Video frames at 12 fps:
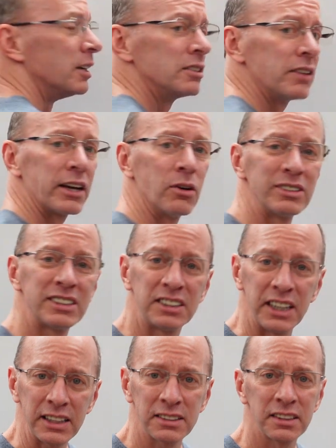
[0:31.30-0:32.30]
So I go
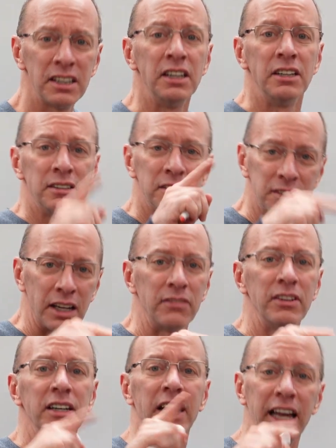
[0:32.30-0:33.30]
six,
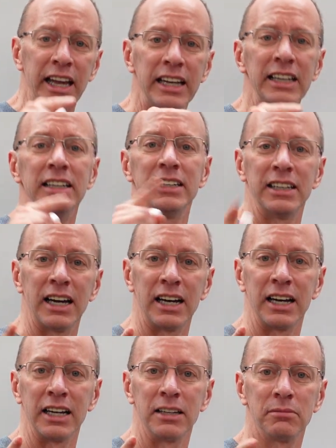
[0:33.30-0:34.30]
seven, eight,
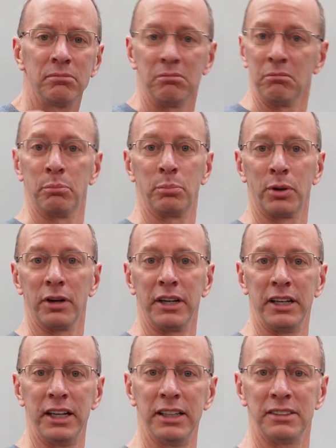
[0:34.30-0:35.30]
nine. Pretty
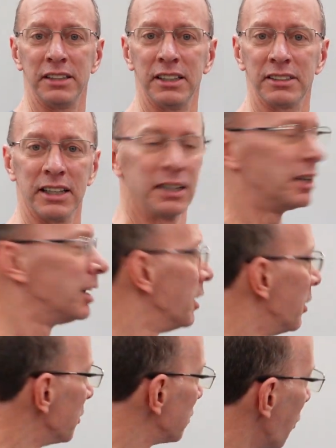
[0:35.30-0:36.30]
easy, is it?
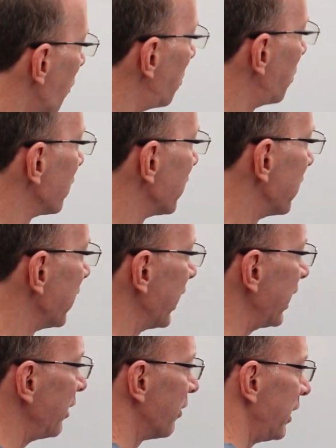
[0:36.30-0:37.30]
So we'll put the
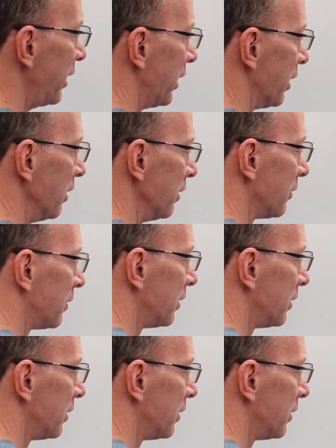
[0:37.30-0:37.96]
nine right here.